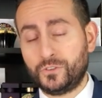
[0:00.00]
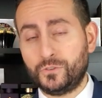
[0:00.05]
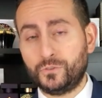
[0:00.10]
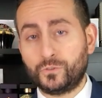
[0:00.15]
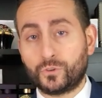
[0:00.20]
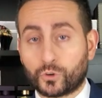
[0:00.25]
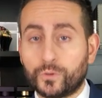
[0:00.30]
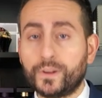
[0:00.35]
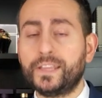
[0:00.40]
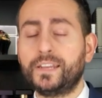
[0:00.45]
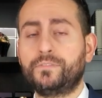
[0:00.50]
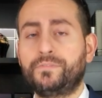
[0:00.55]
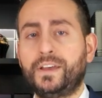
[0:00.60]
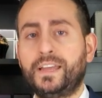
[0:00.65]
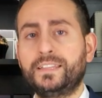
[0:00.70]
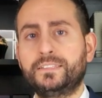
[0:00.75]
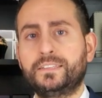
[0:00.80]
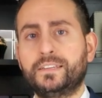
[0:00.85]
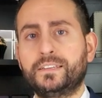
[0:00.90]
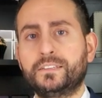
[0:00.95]
to Creed
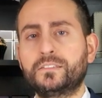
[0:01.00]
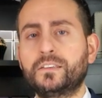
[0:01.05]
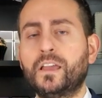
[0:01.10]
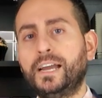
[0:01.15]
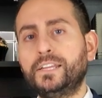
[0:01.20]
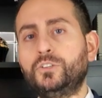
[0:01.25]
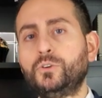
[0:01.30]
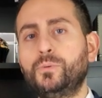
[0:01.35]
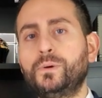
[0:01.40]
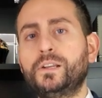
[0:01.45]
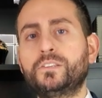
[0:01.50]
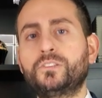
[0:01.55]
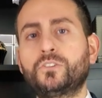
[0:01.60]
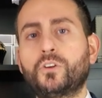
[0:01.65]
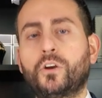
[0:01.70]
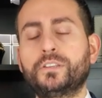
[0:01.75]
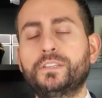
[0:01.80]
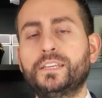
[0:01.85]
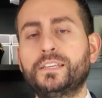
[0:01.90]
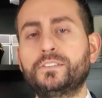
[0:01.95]
Aventus, I do want to
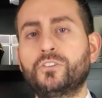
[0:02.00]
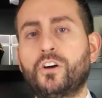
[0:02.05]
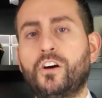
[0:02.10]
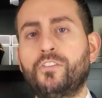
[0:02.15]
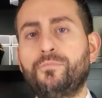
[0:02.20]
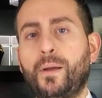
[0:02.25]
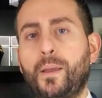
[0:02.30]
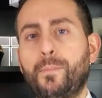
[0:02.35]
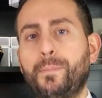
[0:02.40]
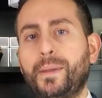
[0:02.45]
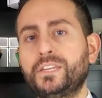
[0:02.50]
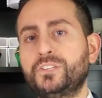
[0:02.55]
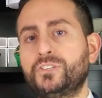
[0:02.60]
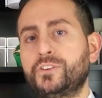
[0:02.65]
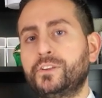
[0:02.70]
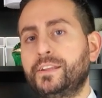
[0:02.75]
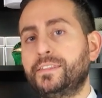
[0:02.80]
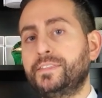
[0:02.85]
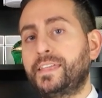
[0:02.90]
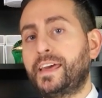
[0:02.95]
start things off by
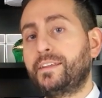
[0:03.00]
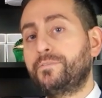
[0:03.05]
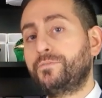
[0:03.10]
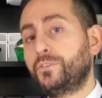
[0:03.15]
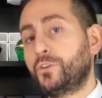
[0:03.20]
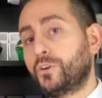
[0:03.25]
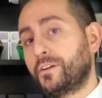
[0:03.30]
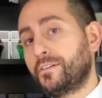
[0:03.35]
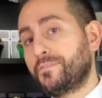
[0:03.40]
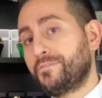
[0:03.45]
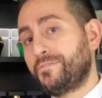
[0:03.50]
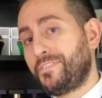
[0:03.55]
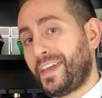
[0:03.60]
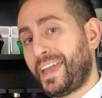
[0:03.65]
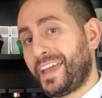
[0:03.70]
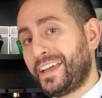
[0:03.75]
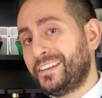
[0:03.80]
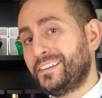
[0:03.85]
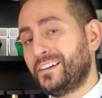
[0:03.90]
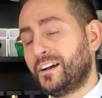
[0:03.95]
mentioning that if you're a
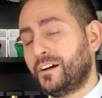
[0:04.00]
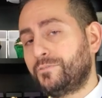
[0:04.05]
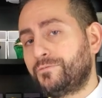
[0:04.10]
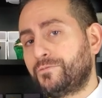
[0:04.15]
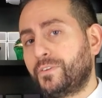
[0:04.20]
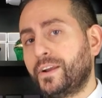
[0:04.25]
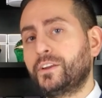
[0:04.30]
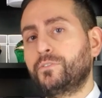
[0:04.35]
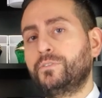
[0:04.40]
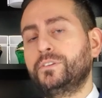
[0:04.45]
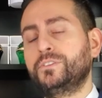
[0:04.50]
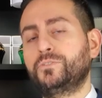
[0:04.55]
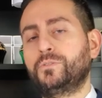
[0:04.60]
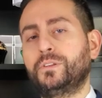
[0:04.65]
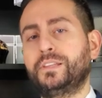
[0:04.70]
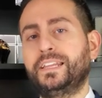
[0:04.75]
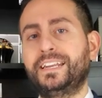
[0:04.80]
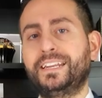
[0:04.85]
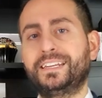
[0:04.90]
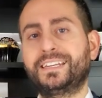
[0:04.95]
fan of
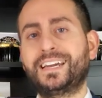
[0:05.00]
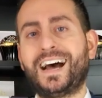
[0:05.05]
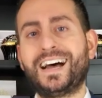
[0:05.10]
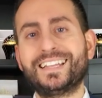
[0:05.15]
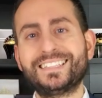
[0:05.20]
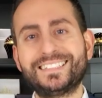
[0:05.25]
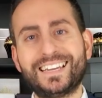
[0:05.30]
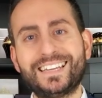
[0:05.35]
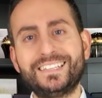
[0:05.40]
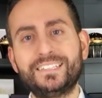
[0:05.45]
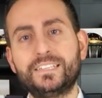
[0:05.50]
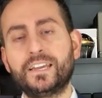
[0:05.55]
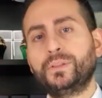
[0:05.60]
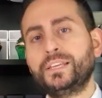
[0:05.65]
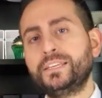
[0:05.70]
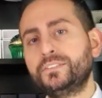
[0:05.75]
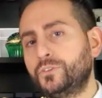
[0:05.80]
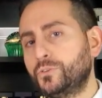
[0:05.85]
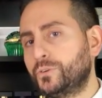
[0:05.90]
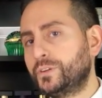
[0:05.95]
fragrance-related content,
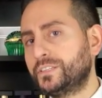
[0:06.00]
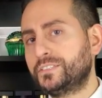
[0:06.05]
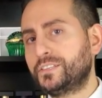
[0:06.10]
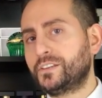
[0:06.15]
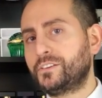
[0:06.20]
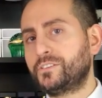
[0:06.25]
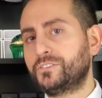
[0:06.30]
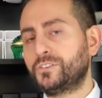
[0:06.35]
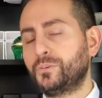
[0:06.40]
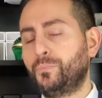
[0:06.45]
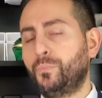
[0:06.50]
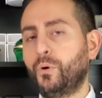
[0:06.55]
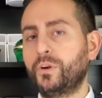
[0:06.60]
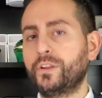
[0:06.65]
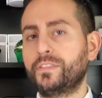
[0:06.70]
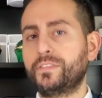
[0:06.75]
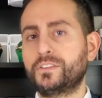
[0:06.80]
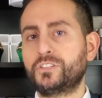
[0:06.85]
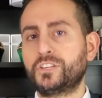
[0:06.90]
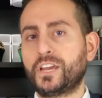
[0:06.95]
please do consider
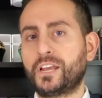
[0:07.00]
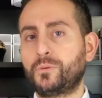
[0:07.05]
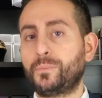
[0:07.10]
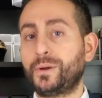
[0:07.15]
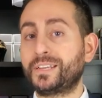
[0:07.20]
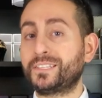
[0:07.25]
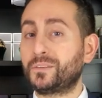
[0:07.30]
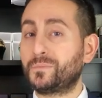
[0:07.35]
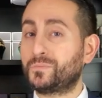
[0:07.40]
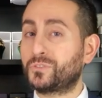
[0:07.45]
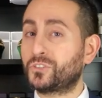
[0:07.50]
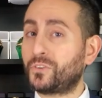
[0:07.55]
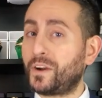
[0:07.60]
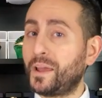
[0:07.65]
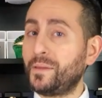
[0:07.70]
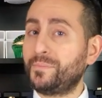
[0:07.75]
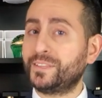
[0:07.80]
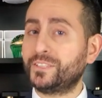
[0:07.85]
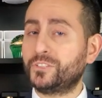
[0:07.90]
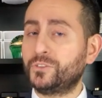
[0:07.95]
supporting the channel by
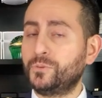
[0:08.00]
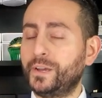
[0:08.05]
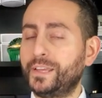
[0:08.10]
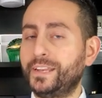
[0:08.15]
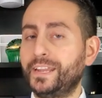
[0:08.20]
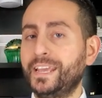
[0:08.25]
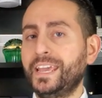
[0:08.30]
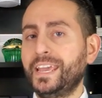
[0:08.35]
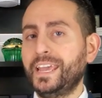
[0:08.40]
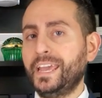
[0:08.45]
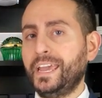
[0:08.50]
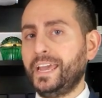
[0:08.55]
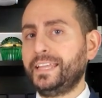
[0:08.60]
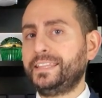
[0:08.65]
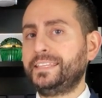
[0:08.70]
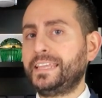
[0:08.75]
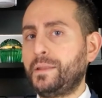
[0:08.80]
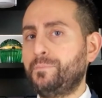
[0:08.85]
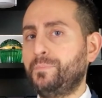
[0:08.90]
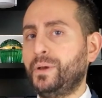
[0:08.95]
subscribing to it,
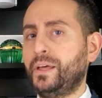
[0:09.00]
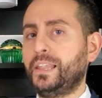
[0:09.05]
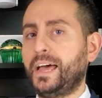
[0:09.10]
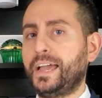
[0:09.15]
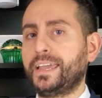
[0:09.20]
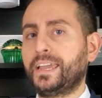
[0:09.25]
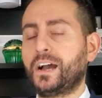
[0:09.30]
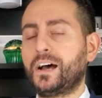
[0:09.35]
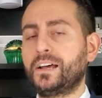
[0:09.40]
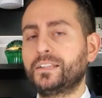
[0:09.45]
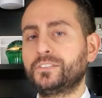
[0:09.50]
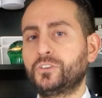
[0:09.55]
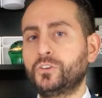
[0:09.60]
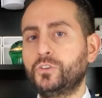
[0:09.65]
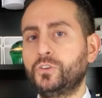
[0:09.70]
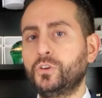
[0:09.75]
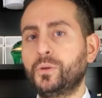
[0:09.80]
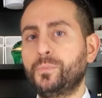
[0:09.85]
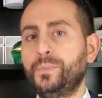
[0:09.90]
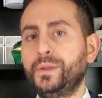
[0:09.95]
hit that bell icon so
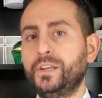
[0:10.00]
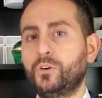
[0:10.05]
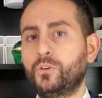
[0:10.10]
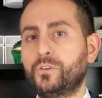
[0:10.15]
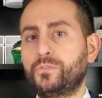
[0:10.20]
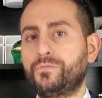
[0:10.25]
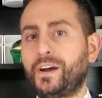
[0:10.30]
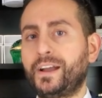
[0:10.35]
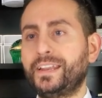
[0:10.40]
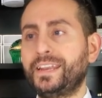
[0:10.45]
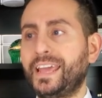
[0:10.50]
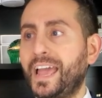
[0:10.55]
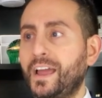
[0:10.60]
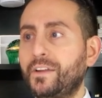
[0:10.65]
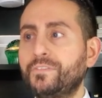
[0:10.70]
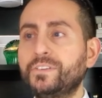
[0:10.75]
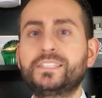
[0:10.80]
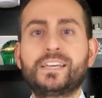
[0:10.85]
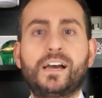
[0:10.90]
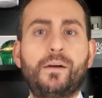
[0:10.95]
you can be notified
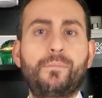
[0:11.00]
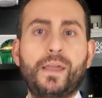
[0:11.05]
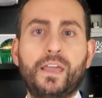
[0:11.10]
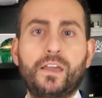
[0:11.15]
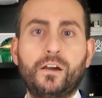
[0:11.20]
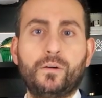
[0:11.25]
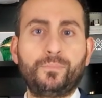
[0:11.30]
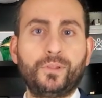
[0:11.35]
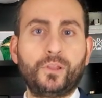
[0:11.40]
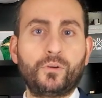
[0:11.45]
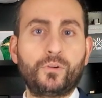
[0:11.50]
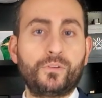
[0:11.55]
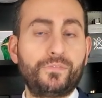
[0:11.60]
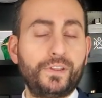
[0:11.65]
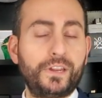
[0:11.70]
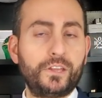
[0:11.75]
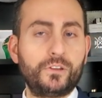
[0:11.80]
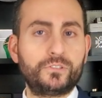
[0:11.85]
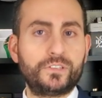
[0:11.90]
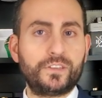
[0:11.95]
every time I upload a
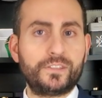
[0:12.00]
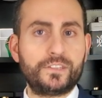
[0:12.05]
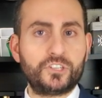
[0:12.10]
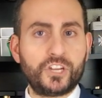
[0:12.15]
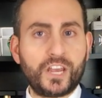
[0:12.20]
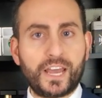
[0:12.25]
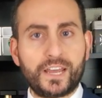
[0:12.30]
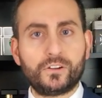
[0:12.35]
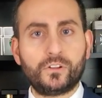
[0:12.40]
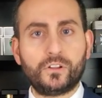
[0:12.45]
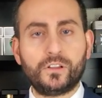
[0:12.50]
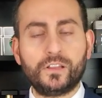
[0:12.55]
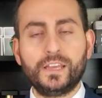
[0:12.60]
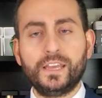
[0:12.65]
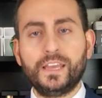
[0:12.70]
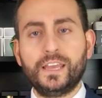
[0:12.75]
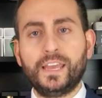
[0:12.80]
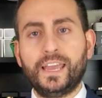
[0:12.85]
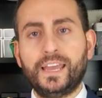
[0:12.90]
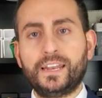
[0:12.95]
video to the channel,
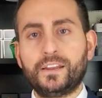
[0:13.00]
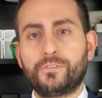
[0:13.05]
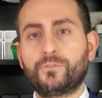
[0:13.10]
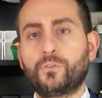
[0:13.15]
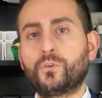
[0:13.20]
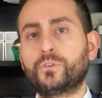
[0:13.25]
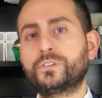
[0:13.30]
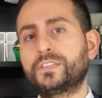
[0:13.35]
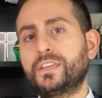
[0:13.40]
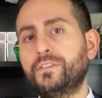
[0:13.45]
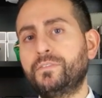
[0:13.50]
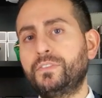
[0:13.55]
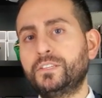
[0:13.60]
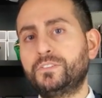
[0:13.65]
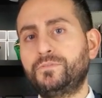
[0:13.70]
and of course, give